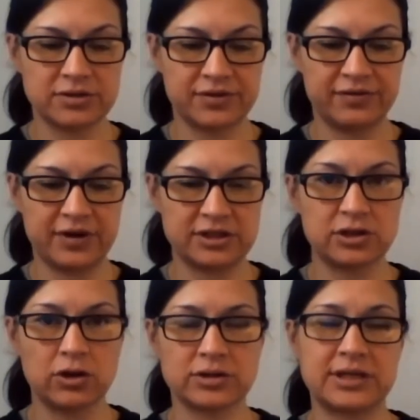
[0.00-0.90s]
of the first
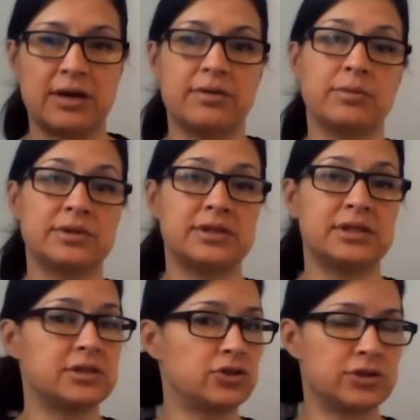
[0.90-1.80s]
lockdown, there was
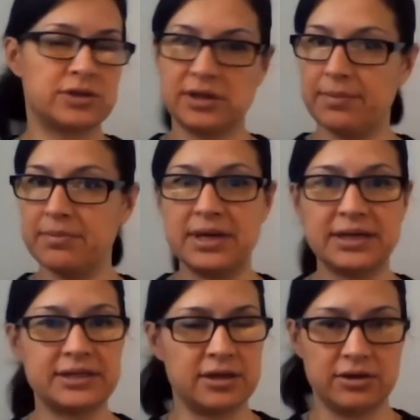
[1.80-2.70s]
this just
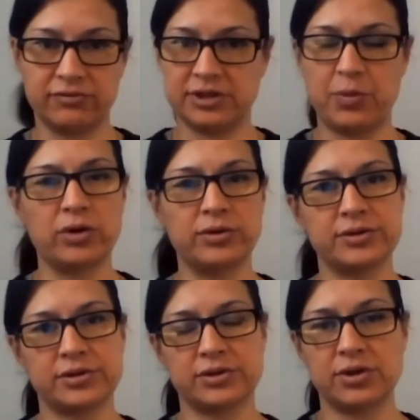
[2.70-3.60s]
immediate
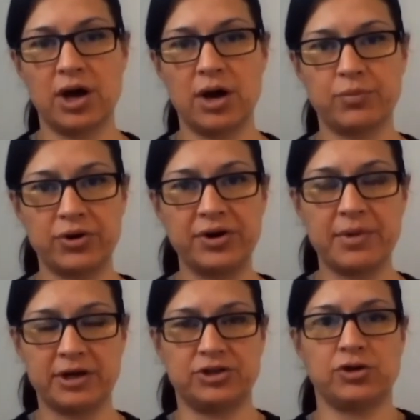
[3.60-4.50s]
response pretty
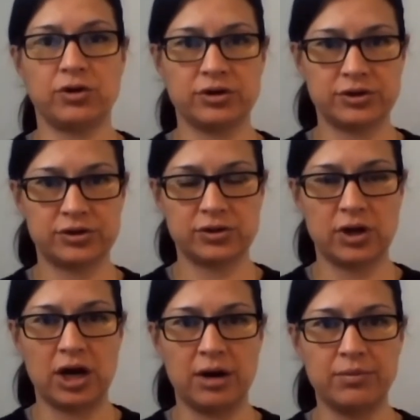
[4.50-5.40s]
much across
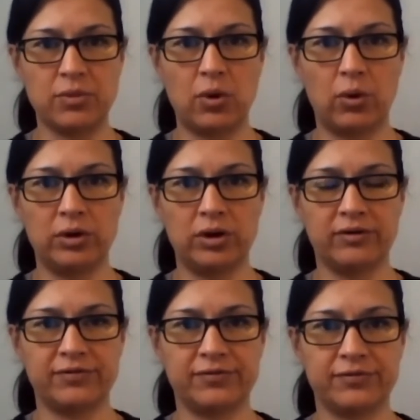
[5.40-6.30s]
all
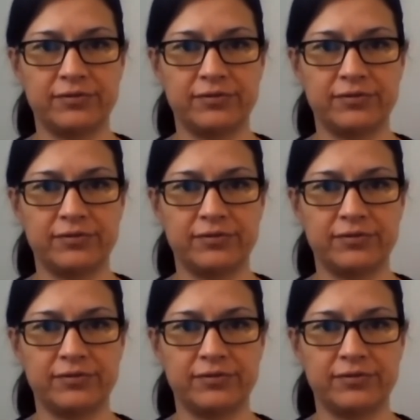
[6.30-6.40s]
of